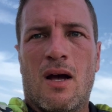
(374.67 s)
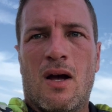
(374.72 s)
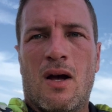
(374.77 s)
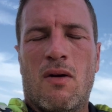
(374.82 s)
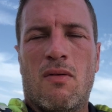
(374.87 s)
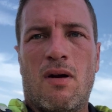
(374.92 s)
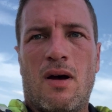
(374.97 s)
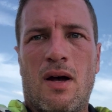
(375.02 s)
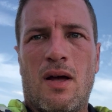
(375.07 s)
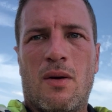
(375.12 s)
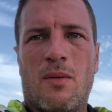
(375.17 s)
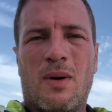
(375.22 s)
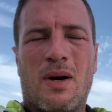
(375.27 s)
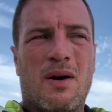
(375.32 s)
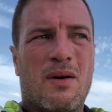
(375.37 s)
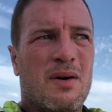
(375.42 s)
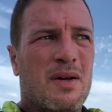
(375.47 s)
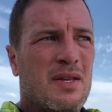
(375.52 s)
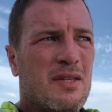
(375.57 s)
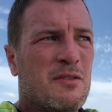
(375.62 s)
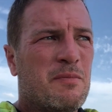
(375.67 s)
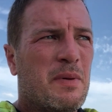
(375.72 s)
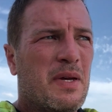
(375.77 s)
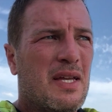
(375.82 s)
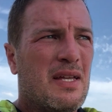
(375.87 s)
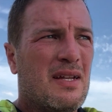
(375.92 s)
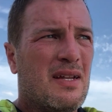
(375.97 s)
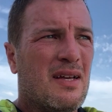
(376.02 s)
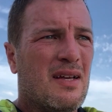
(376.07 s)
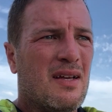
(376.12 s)
Right, well, it's
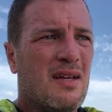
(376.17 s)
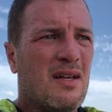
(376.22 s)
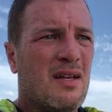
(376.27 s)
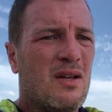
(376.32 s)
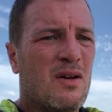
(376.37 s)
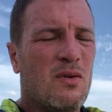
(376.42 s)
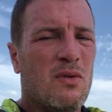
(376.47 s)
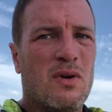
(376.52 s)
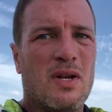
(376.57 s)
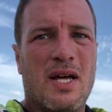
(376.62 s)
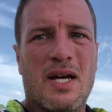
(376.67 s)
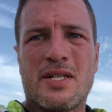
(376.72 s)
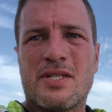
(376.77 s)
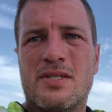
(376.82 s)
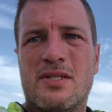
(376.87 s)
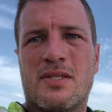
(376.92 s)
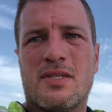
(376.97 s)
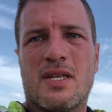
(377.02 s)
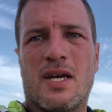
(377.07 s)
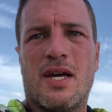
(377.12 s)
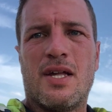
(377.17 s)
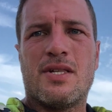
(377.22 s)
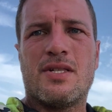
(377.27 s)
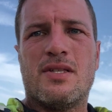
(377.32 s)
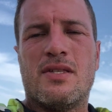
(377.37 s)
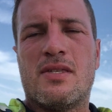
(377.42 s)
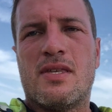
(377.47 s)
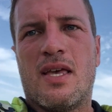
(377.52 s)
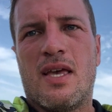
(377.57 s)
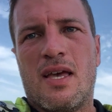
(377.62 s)
been all action
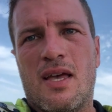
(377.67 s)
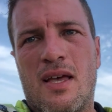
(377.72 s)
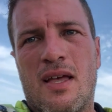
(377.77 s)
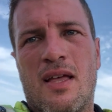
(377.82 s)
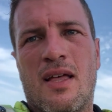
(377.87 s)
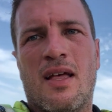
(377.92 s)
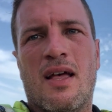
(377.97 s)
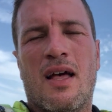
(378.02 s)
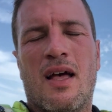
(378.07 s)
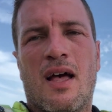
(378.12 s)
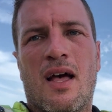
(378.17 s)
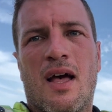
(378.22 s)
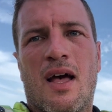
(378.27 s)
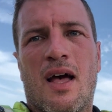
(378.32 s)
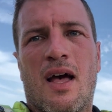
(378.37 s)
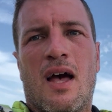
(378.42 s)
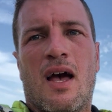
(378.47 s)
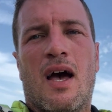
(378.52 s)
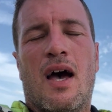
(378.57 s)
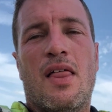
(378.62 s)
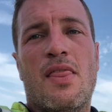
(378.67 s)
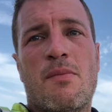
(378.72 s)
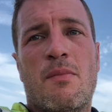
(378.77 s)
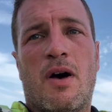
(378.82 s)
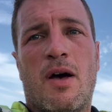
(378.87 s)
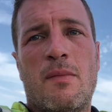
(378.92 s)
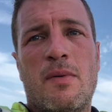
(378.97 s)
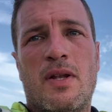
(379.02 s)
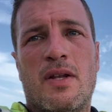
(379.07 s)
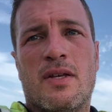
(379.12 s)
stations here at the
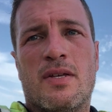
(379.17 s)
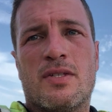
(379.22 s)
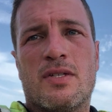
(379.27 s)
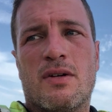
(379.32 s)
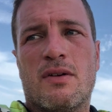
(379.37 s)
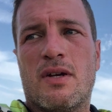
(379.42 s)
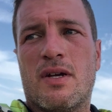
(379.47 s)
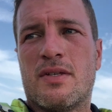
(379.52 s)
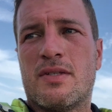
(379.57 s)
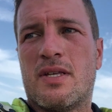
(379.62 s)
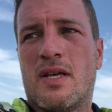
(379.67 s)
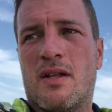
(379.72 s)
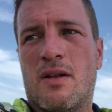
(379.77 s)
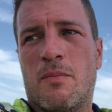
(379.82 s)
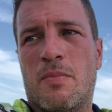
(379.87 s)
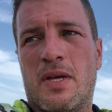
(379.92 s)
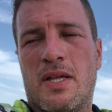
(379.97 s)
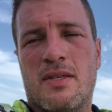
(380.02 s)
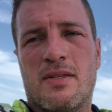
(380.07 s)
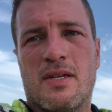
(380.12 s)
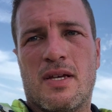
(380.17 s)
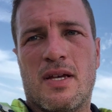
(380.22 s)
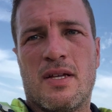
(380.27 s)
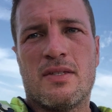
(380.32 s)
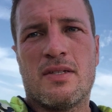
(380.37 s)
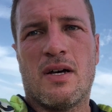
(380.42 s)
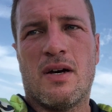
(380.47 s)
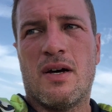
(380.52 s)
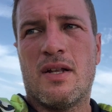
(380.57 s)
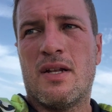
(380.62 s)
moment. Sorry I sound a bit
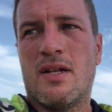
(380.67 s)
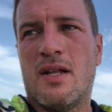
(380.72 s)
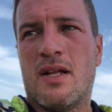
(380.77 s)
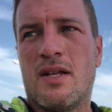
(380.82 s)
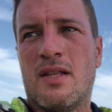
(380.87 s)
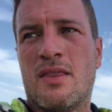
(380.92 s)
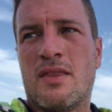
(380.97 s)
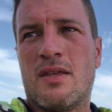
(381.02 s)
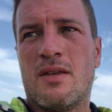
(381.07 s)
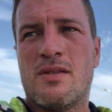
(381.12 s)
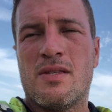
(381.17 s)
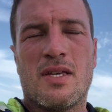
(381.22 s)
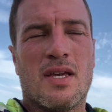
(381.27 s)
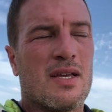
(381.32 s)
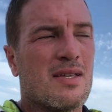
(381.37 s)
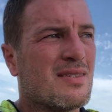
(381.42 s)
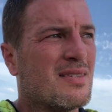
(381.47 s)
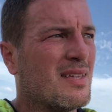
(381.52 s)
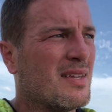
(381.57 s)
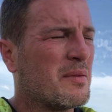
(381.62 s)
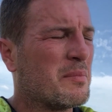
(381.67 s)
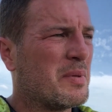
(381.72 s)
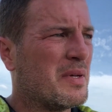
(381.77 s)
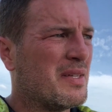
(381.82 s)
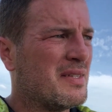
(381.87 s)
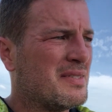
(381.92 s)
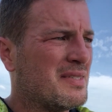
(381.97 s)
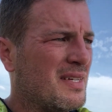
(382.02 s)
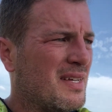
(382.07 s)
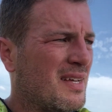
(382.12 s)
tired and unenthusiastic,
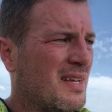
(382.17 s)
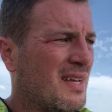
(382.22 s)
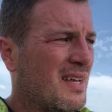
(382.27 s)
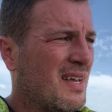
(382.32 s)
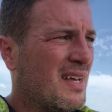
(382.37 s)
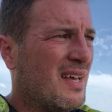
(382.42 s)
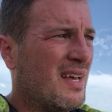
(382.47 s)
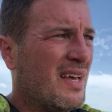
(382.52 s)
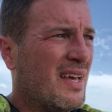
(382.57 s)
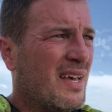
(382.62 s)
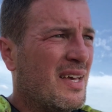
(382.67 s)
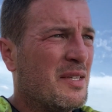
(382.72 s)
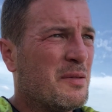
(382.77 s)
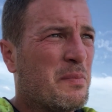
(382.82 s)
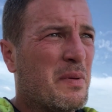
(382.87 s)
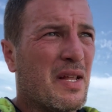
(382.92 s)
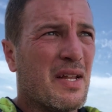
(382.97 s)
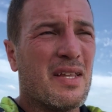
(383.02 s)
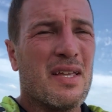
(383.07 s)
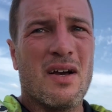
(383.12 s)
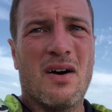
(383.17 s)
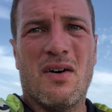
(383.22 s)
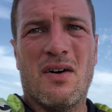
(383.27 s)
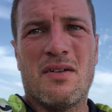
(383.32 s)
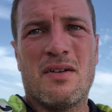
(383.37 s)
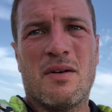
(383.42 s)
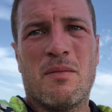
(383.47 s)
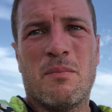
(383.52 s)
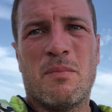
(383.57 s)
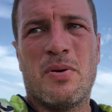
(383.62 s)
but it's bloody hot
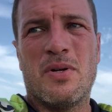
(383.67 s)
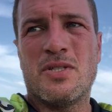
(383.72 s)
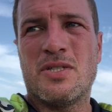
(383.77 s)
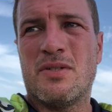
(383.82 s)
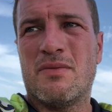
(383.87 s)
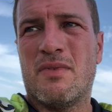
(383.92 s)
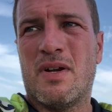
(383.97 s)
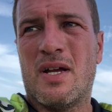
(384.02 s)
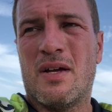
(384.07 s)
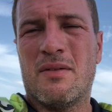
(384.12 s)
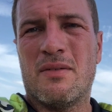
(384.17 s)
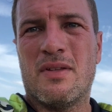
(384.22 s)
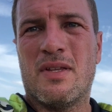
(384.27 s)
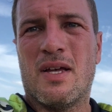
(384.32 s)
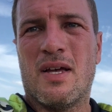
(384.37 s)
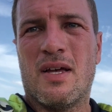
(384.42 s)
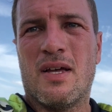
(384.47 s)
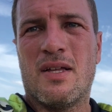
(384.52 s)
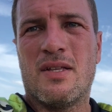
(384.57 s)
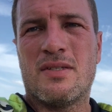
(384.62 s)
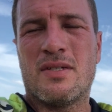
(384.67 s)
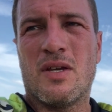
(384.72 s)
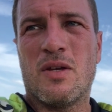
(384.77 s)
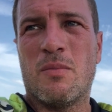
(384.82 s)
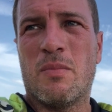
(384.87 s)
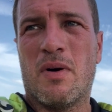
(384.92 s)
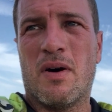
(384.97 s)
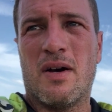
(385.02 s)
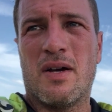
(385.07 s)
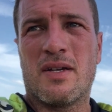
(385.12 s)
and I'm pushing around 2
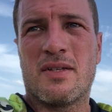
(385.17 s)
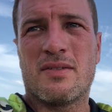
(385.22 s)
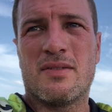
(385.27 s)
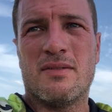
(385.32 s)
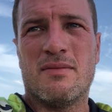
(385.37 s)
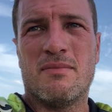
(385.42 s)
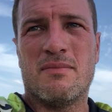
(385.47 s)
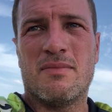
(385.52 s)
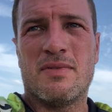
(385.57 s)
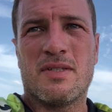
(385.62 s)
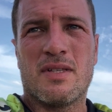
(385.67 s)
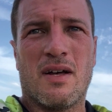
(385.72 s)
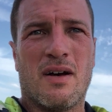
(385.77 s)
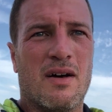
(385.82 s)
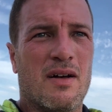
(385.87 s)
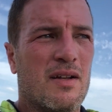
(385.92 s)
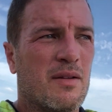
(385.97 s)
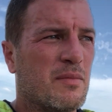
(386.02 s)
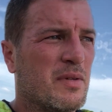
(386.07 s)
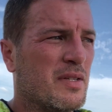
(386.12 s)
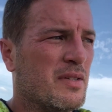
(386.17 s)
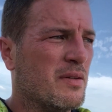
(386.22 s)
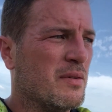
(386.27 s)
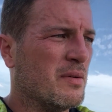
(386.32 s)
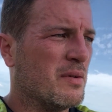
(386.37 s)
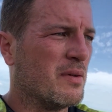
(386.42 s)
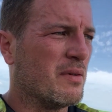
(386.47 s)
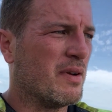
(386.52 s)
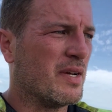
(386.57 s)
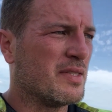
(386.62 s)
bikes and starting them and
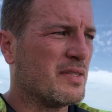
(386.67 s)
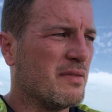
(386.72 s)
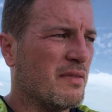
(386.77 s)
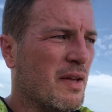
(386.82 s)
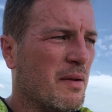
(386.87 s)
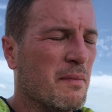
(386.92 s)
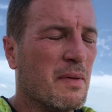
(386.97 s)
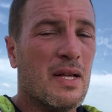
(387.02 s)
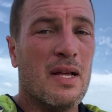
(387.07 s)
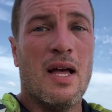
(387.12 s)
doing all the rest of it.